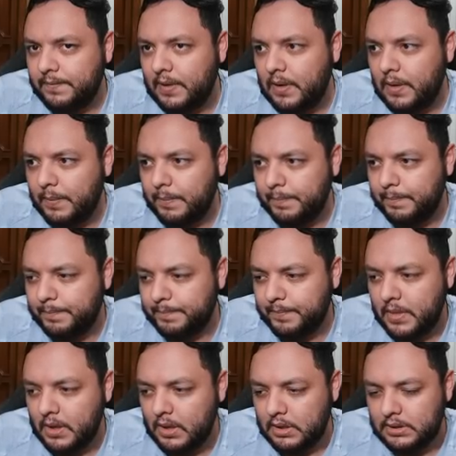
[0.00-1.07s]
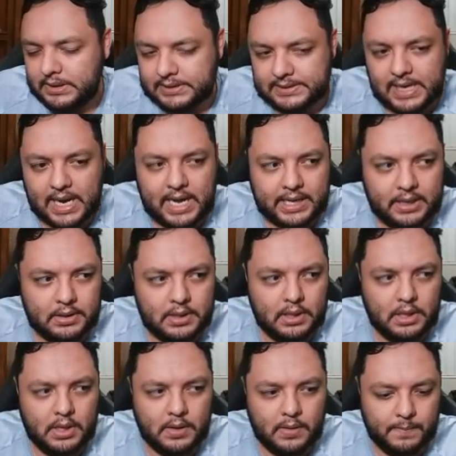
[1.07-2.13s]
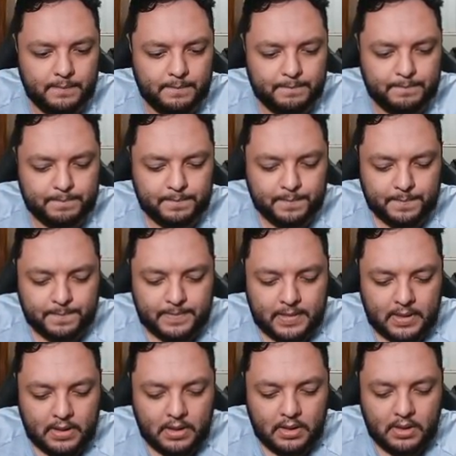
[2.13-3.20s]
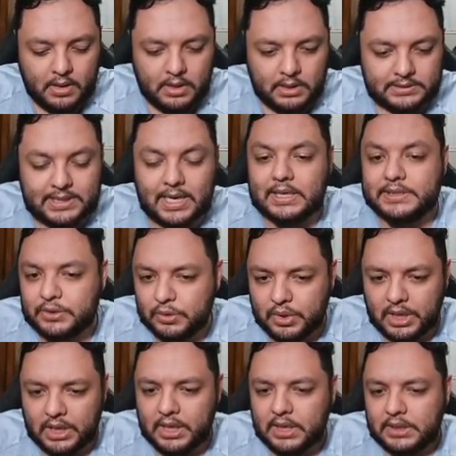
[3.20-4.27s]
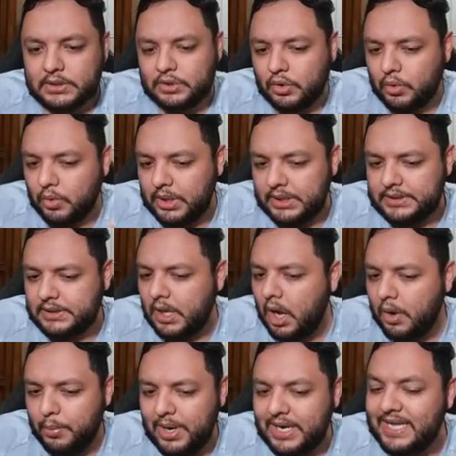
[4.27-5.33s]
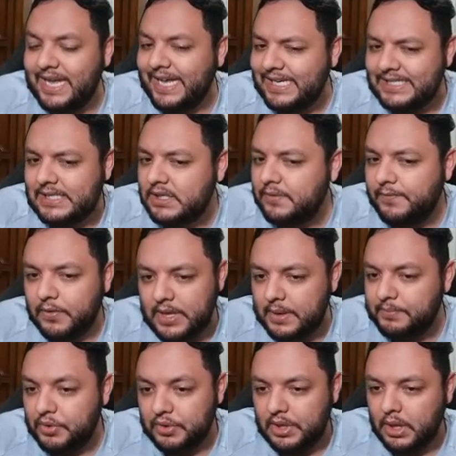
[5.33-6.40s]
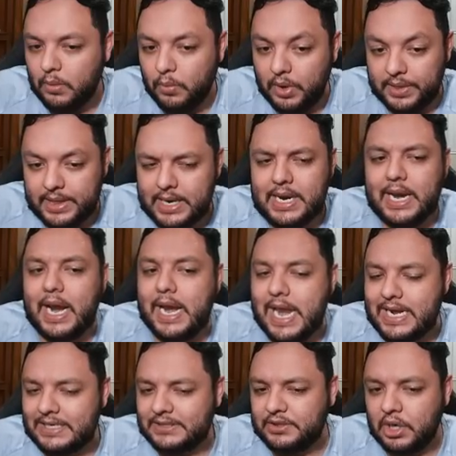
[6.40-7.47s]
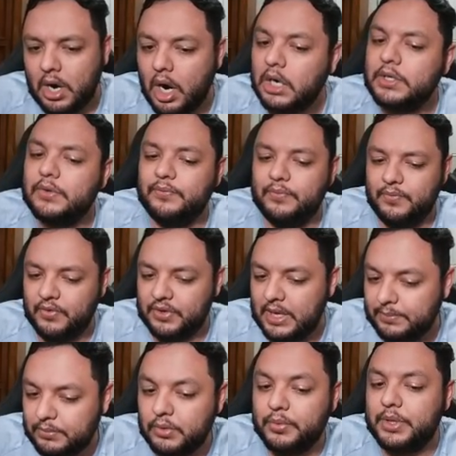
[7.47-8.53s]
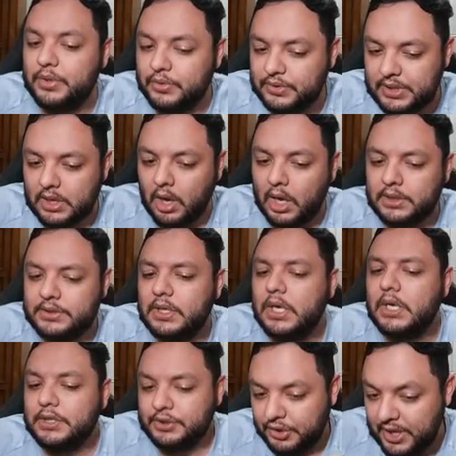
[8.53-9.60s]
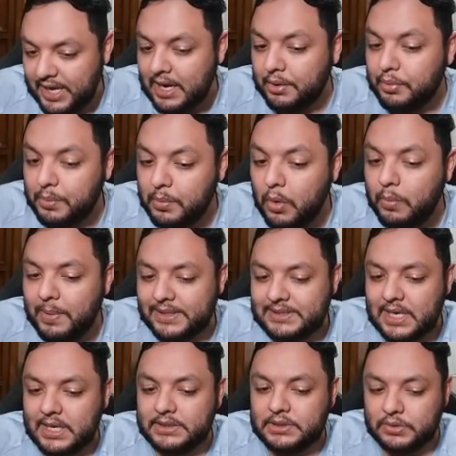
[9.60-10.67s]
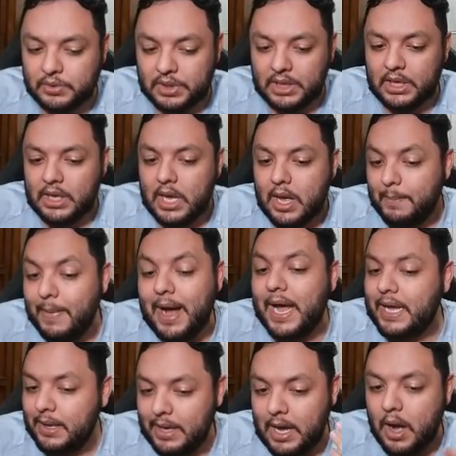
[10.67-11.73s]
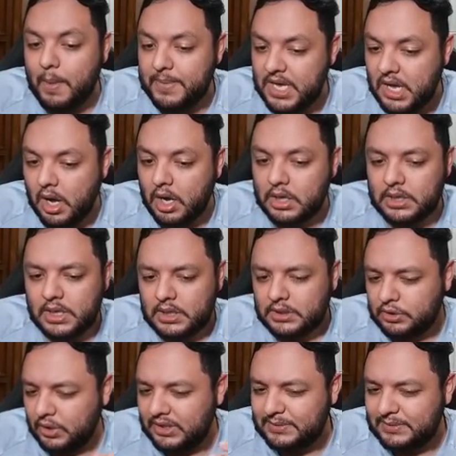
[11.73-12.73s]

um, this guy, the um, Sakazuki. So it's not really easy for them to deal with. They need an extra card for them to reduce the cost, so they can remove my Sakazuki, my uh, Mihawk. So it's